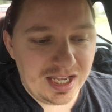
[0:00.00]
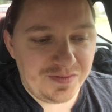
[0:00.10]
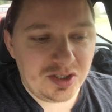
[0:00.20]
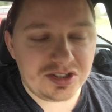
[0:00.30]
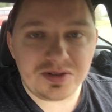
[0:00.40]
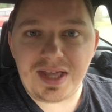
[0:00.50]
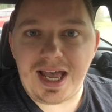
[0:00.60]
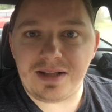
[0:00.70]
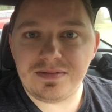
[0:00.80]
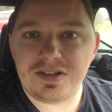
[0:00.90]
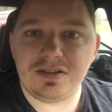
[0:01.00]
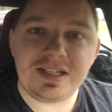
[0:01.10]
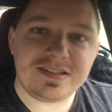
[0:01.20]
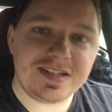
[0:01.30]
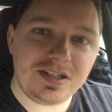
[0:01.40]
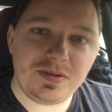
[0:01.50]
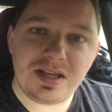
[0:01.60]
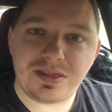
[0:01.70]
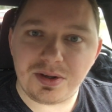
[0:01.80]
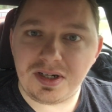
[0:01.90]
If you can do that, so let's say you
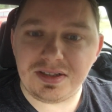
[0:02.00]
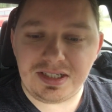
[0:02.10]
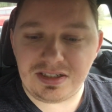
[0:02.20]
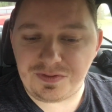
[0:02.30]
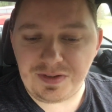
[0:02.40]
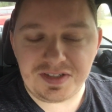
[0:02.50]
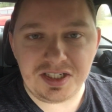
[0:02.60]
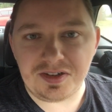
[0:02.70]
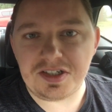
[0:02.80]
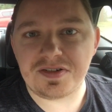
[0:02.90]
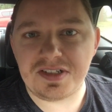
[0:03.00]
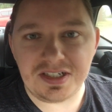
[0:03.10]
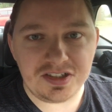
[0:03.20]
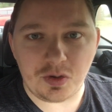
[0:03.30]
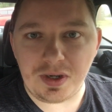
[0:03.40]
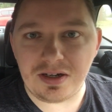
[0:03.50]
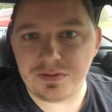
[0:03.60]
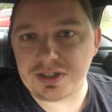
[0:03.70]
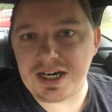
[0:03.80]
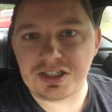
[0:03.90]
get 30 leads, 15 are interested,
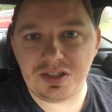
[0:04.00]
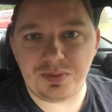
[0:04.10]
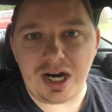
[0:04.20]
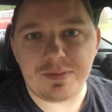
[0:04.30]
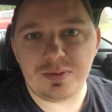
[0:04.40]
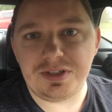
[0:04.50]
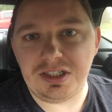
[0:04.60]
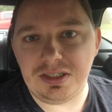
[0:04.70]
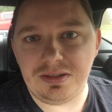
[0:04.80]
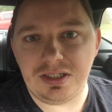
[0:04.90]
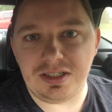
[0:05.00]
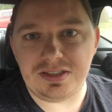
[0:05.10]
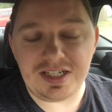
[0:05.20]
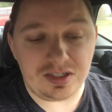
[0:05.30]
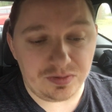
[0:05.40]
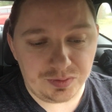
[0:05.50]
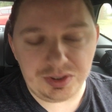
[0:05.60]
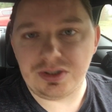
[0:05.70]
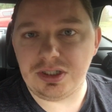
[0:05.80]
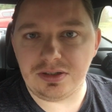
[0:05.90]
12 are actually probably gonna take a
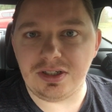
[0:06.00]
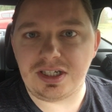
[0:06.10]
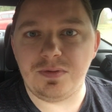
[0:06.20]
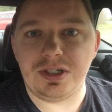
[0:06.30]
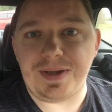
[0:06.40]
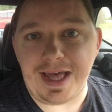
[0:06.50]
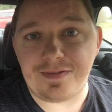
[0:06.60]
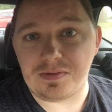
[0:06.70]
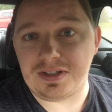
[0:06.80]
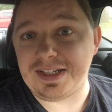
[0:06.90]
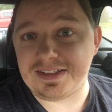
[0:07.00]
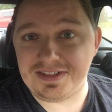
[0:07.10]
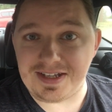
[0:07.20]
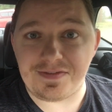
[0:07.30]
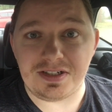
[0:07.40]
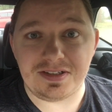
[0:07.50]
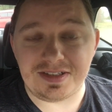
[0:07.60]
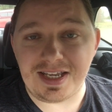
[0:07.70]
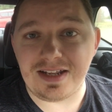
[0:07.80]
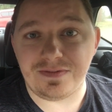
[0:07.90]
real good look at what you have over the next seven to
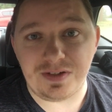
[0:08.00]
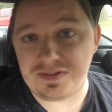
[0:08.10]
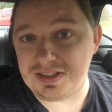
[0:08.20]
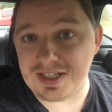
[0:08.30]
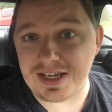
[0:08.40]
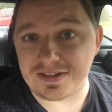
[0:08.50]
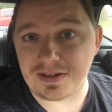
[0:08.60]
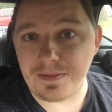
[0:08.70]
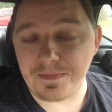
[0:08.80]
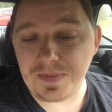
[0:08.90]
10, 15 days.